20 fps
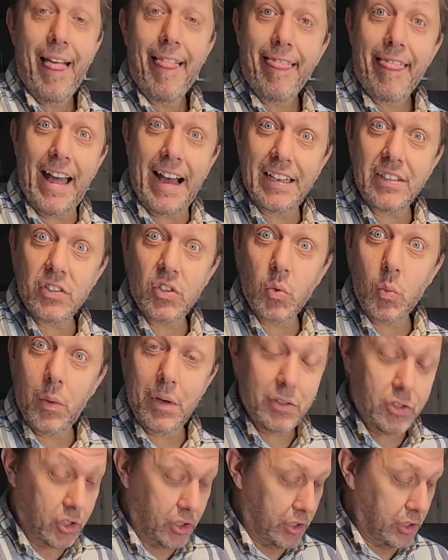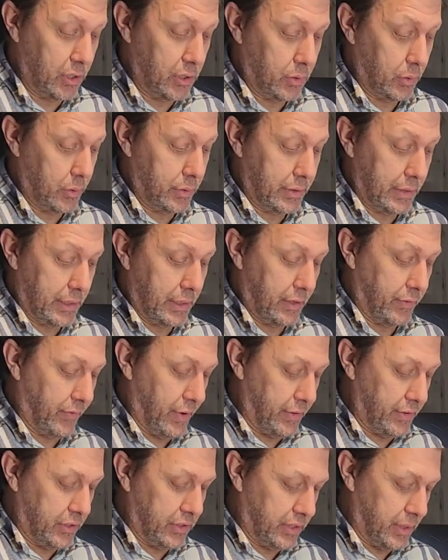that's the one to use. And it's
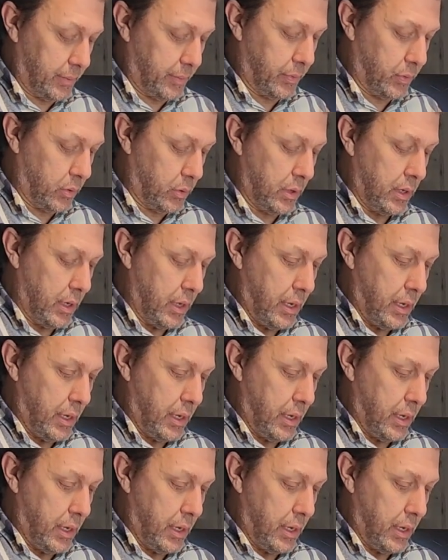very simple.